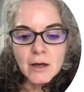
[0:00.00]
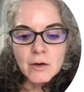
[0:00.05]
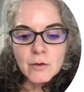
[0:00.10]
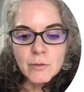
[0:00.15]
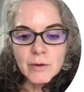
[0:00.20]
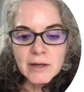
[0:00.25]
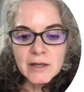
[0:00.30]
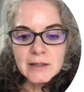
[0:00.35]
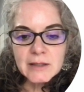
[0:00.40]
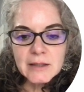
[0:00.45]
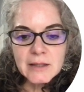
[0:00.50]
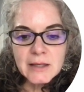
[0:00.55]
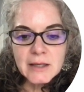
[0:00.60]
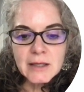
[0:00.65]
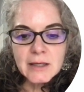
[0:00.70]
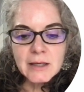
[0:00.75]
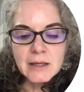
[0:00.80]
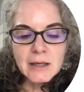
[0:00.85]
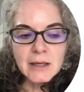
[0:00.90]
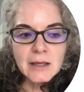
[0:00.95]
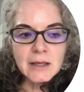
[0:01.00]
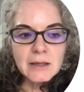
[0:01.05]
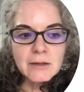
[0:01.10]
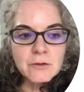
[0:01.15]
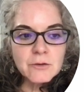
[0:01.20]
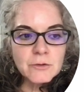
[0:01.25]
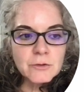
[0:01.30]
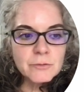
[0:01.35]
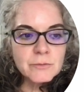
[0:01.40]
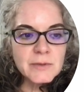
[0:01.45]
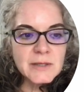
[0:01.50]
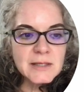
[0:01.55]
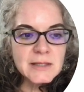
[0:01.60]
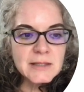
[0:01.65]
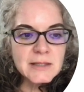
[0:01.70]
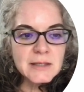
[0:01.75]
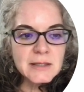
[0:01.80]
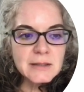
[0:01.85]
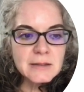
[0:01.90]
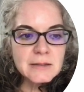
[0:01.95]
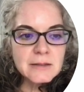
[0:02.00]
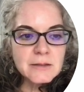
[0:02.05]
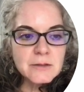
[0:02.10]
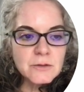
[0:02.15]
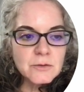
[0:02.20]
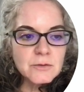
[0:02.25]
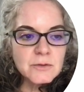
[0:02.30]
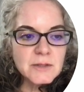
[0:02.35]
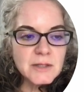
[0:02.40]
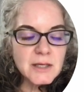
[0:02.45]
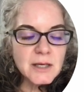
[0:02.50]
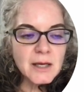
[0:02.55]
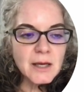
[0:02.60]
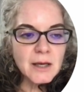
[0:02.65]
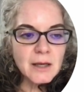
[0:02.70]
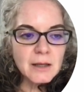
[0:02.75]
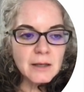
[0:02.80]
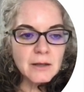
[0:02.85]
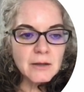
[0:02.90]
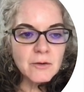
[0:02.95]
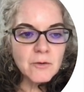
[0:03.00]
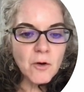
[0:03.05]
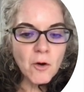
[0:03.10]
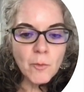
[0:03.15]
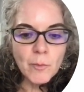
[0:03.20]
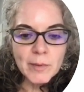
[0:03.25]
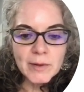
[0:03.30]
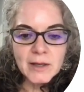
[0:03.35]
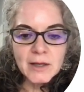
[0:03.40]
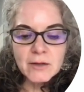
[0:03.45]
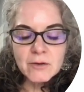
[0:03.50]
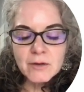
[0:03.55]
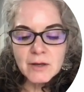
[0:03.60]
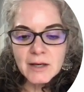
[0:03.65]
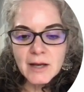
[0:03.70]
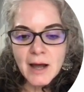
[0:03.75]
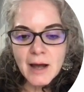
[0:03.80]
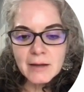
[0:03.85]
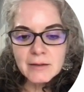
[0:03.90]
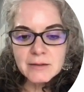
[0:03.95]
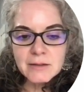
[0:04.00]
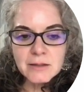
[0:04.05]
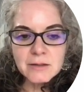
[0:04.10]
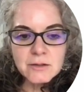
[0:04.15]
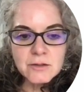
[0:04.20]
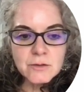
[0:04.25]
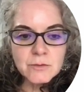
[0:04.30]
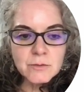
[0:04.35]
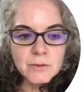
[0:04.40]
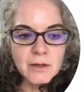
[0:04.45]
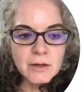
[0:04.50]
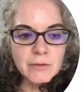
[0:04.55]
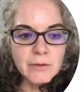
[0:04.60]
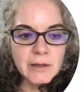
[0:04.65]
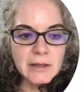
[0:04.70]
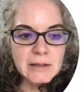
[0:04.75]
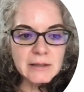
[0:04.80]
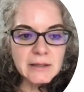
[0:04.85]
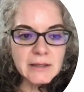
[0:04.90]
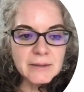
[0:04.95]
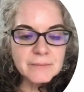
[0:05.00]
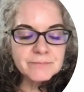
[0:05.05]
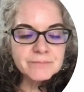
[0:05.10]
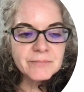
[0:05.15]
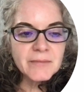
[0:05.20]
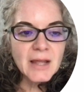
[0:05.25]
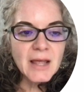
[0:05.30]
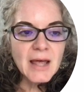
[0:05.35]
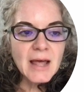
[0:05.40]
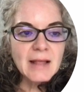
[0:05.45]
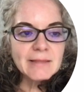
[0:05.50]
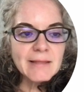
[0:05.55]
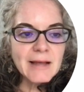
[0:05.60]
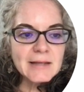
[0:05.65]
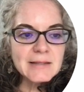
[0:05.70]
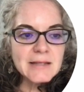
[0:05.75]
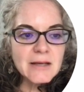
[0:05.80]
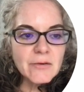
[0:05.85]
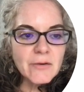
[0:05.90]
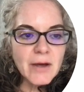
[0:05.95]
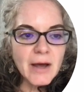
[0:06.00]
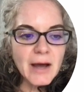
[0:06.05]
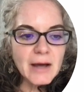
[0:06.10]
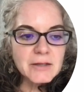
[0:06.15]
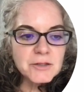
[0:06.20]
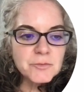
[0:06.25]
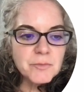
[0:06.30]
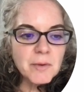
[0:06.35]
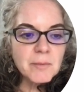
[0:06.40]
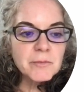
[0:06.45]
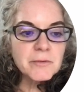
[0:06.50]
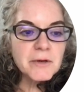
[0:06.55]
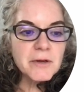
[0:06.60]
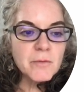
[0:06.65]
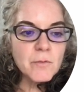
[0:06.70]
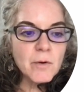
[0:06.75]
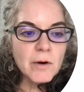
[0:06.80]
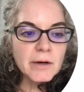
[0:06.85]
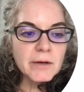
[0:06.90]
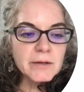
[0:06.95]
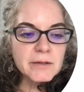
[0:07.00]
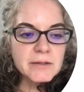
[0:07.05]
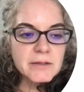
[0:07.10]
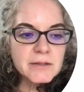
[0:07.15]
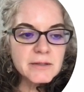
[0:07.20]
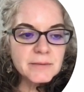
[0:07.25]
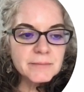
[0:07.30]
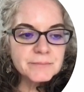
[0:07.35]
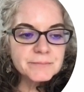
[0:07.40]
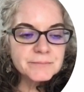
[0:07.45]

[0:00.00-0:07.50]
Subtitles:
quickly in your recents. You see it, you open it, you get access to it quickly. That's how cache memory works.